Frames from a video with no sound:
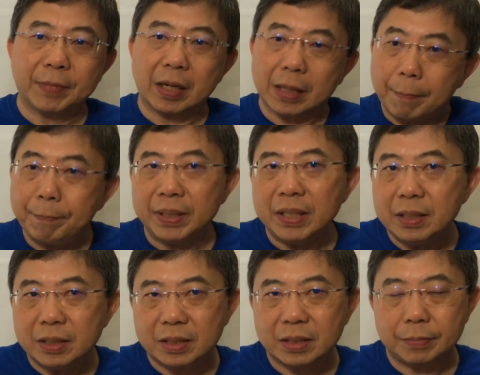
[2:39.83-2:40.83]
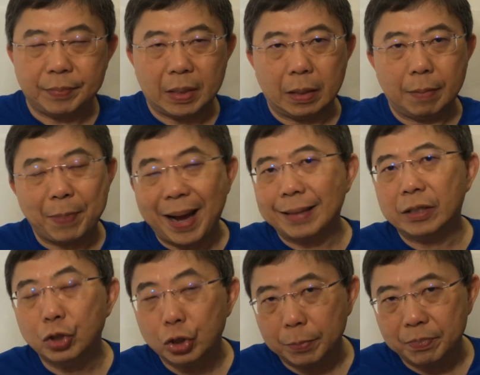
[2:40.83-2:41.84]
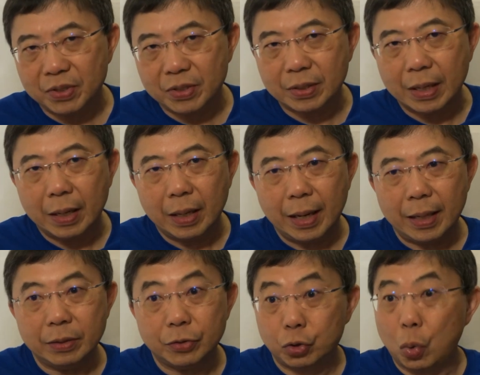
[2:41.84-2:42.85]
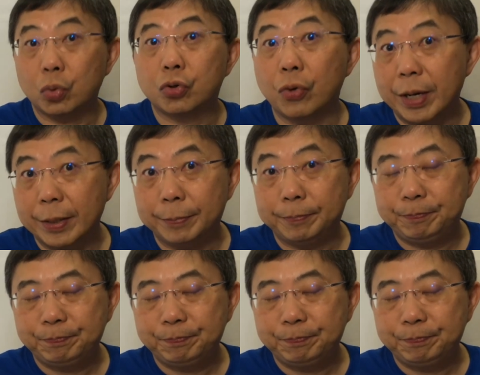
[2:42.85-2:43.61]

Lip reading: companies, partnerships, and sole trader.